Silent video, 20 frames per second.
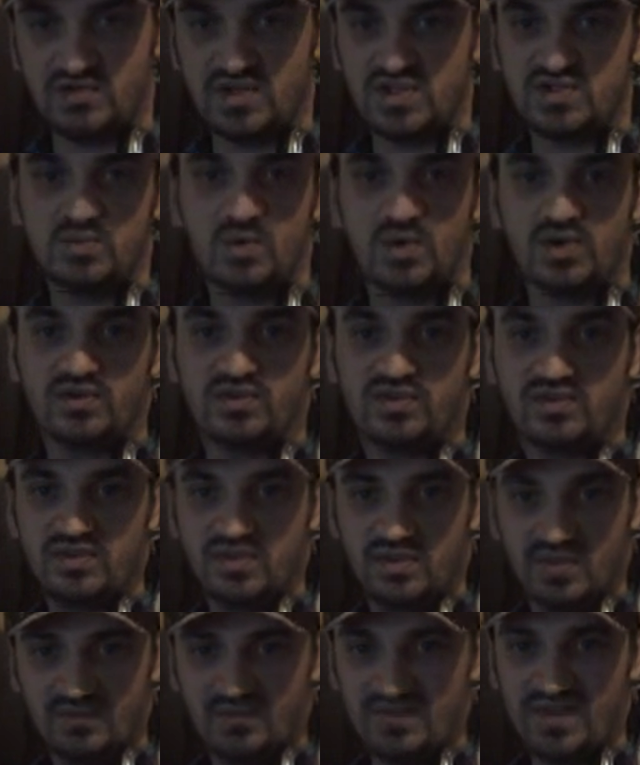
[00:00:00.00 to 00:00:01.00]
Anchorage
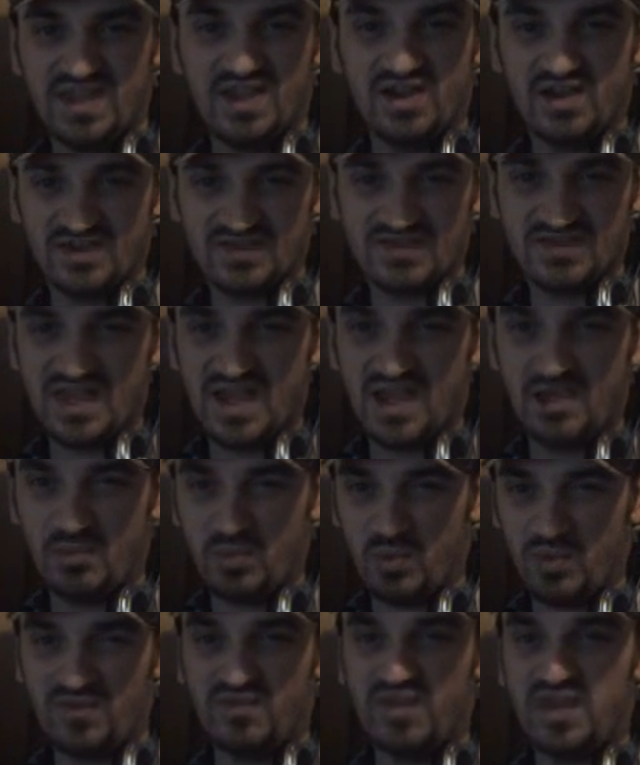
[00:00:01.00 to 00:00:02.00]
was a VR
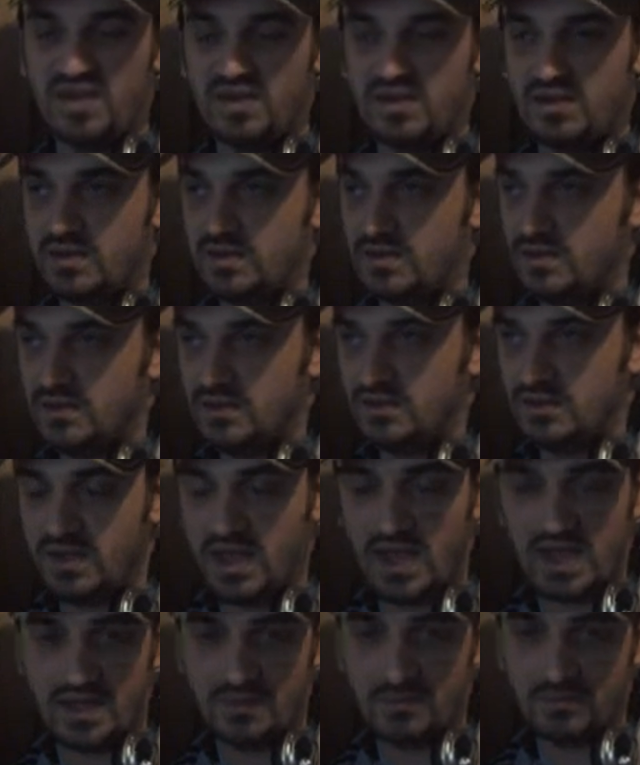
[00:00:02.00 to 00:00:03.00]
setup within
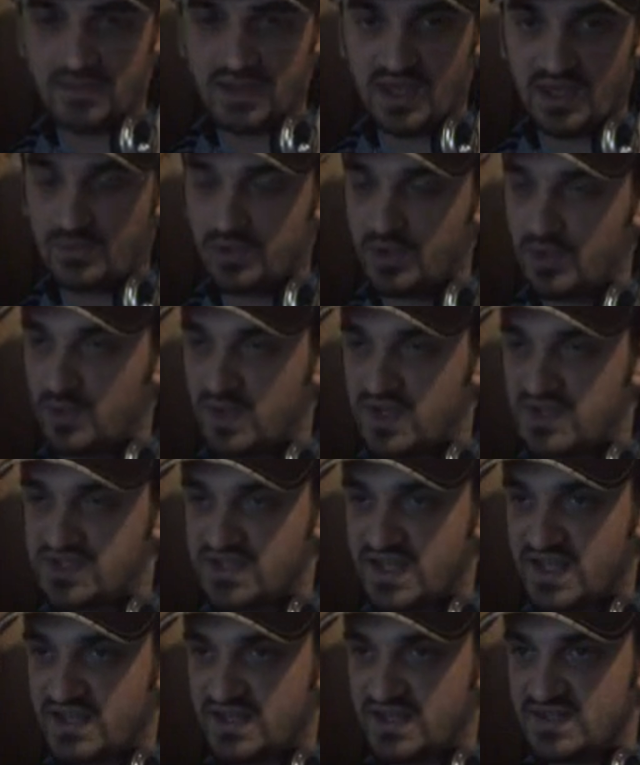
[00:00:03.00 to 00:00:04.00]
Capital
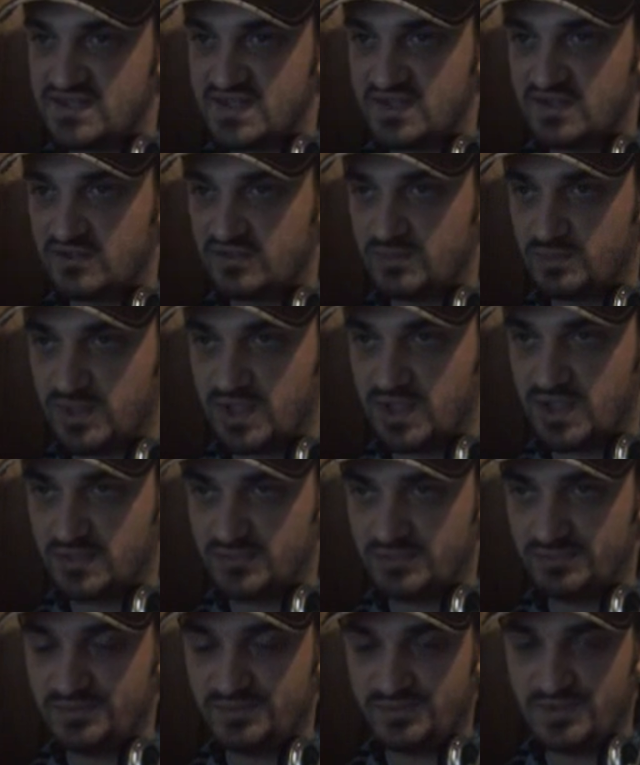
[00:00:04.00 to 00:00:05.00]
Wasteland itself,
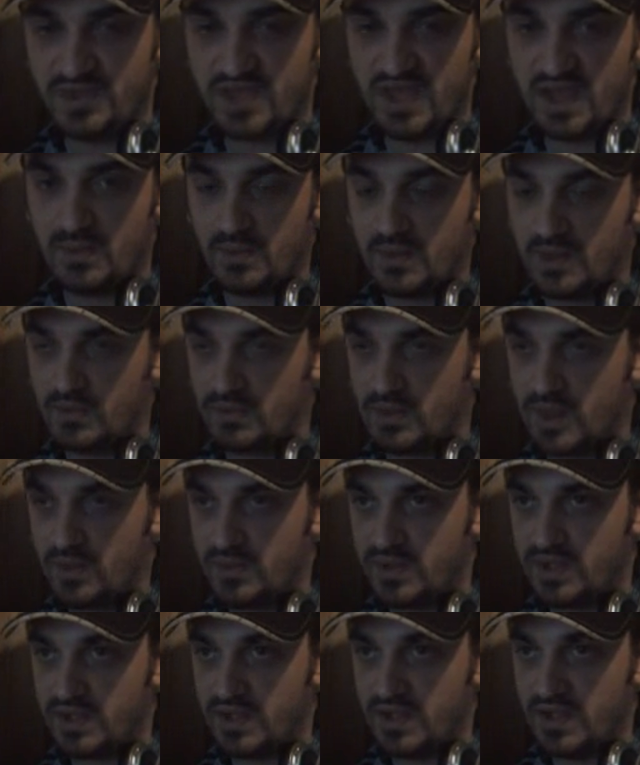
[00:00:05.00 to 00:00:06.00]
but you get where I'm
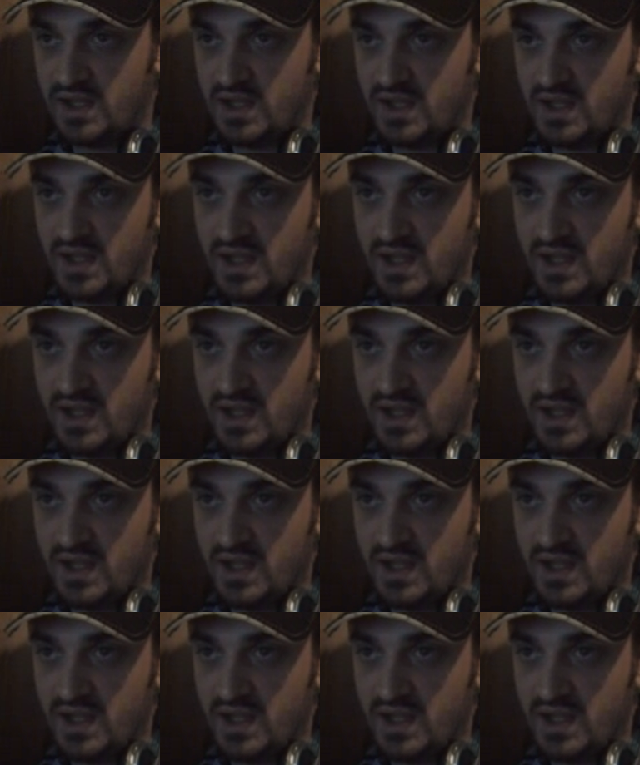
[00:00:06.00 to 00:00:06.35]
going.